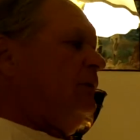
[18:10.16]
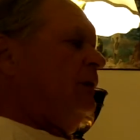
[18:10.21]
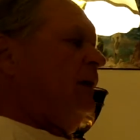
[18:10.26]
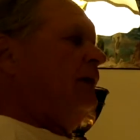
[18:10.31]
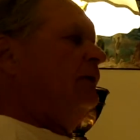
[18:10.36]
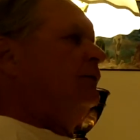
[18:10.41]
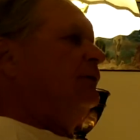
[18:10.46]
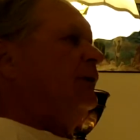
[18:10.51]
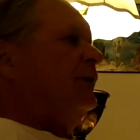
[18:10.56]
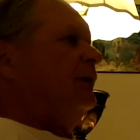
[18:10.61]
I
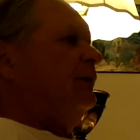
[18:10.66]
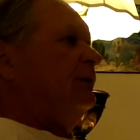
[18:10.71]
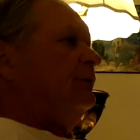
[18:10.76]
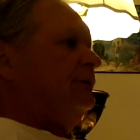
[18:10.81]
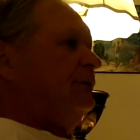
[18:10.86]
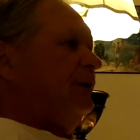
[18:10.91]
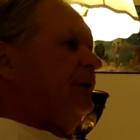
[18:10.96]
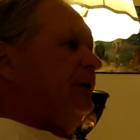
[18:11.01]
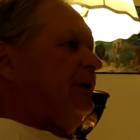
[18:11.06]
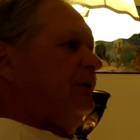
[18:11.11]
don't know,
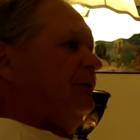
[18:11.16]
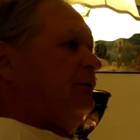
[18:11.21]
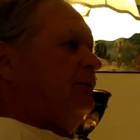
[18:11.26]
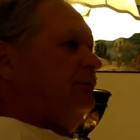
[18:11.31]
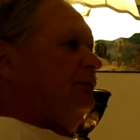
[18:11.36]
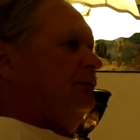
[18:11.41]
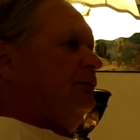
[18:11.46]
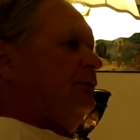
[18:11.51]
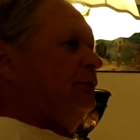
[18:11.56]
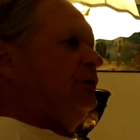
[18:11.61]
you know,
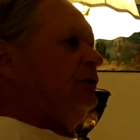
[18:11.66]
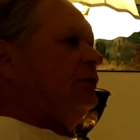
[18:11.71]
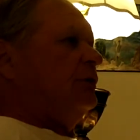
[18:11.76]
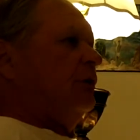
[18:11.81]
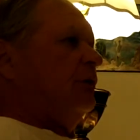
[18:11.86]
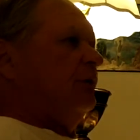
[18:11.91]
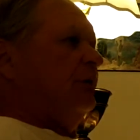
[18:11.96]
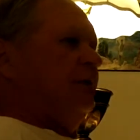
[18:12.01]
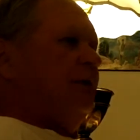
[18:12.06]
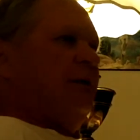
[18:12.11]
when you
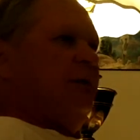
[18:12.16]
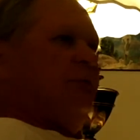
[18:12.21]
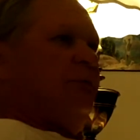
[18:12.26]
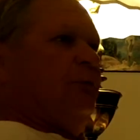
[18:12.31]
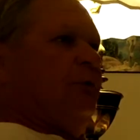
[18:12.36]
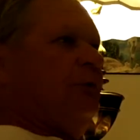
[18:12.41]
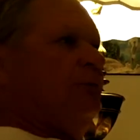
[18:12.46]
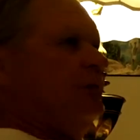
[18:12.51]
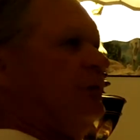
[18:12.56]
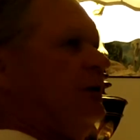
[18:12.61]
go in them
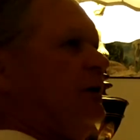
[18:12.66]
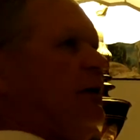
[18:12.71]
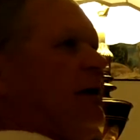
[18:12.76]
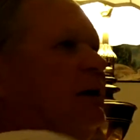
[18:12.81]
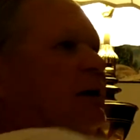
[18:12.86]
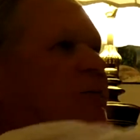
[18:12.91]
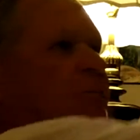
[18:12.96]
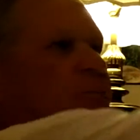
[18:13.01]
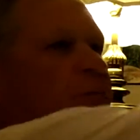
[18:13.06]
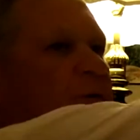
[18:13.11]
rooms, they got
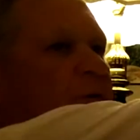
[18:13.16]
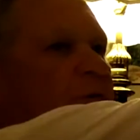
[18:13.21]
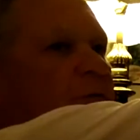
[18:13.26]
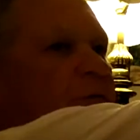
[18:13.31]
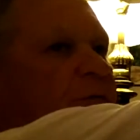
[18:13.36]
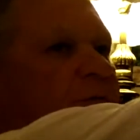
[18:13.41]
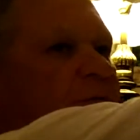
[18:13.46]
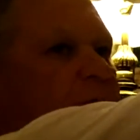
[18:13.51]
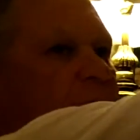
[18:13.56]
computer